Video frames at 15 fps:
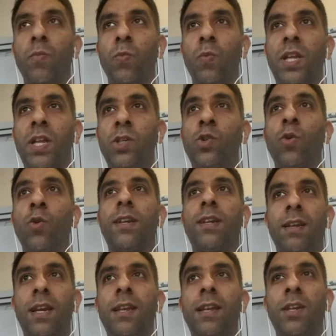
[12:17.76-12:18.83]
enjoyed
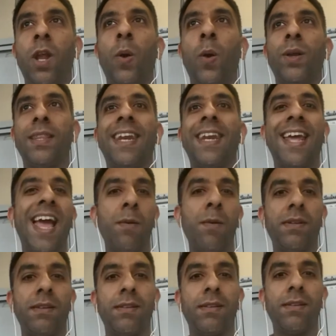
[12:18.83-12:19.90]
knowing that it
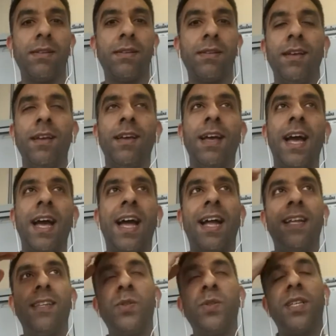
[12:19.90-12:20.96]
happened.
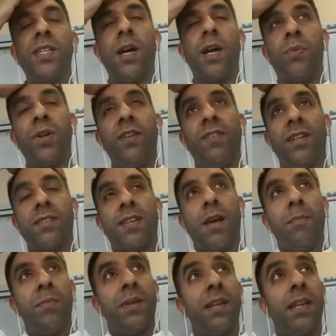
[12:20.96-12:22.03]
And this was at a previous
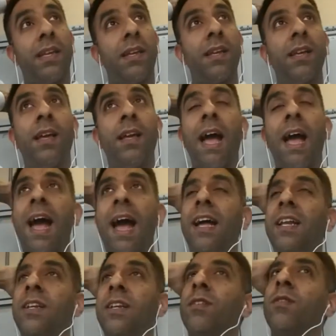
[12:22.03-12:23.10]
company,
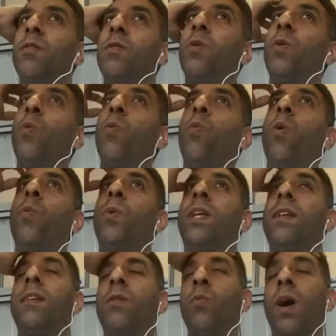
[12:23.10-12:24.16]
and
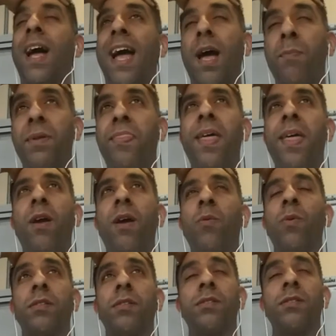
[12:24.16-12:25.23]
what happened there
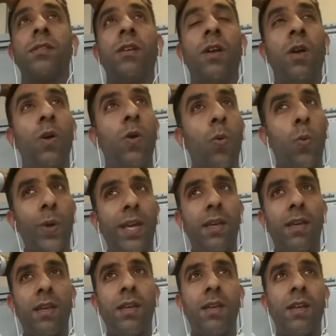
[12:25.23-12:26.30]
was
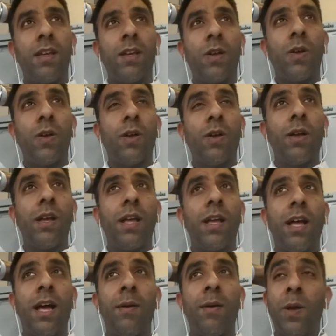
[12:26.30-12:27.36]
it
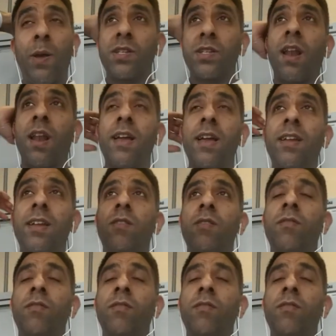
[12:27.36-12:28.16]
was a client